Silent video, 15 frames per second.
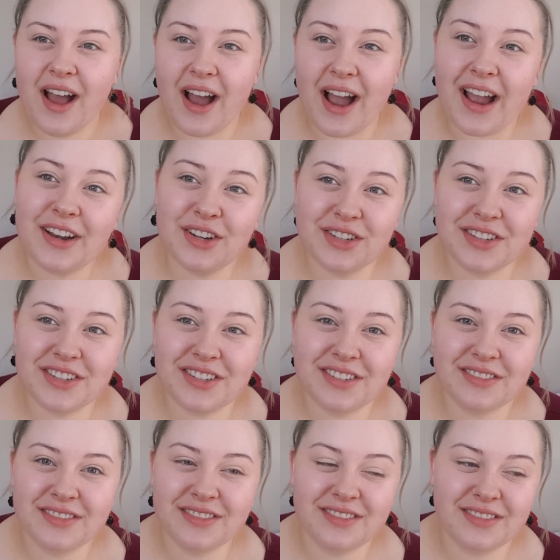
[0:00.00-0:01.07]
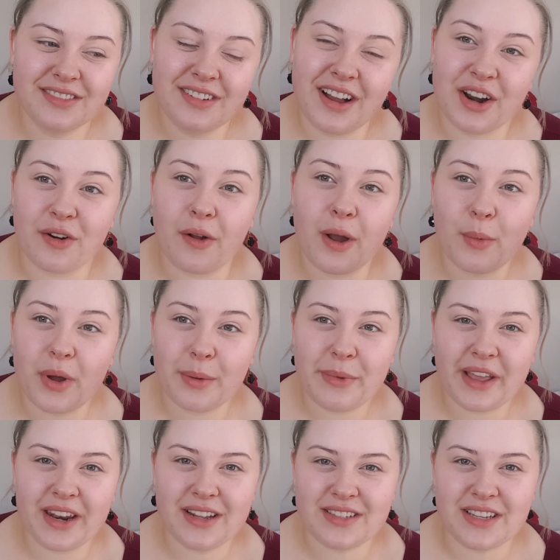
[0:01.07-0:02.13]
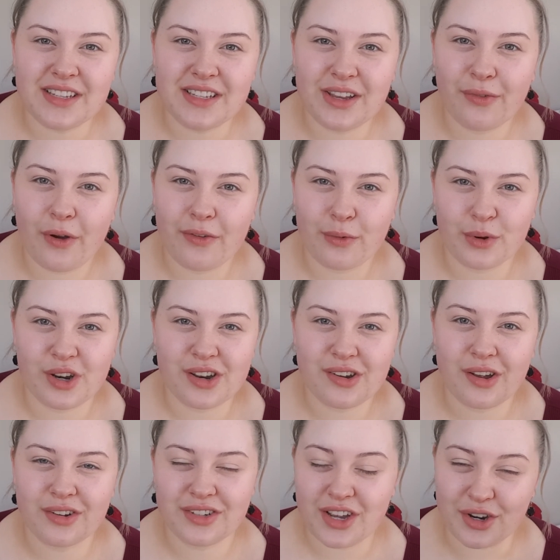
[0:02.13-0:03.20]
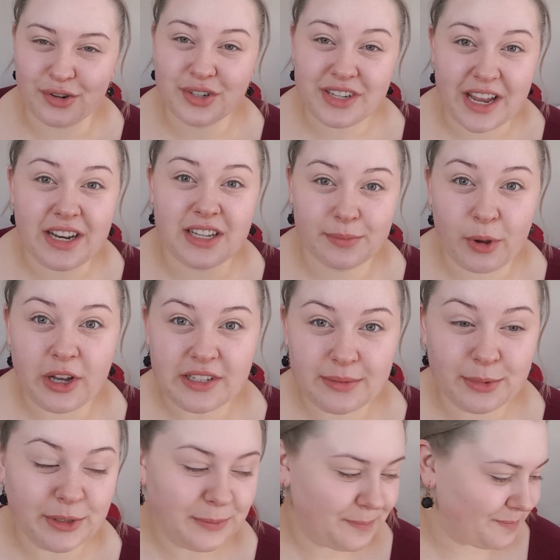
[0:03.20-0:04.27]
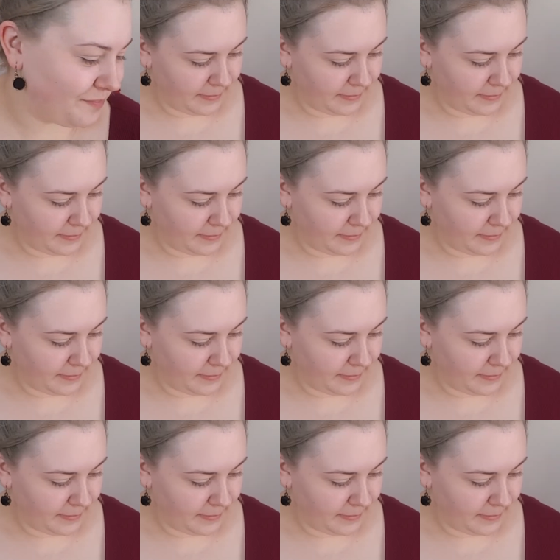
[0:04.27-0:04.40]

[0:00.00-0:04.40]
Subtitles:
I don't know, I want to make it as easy for everyone to understand as possible.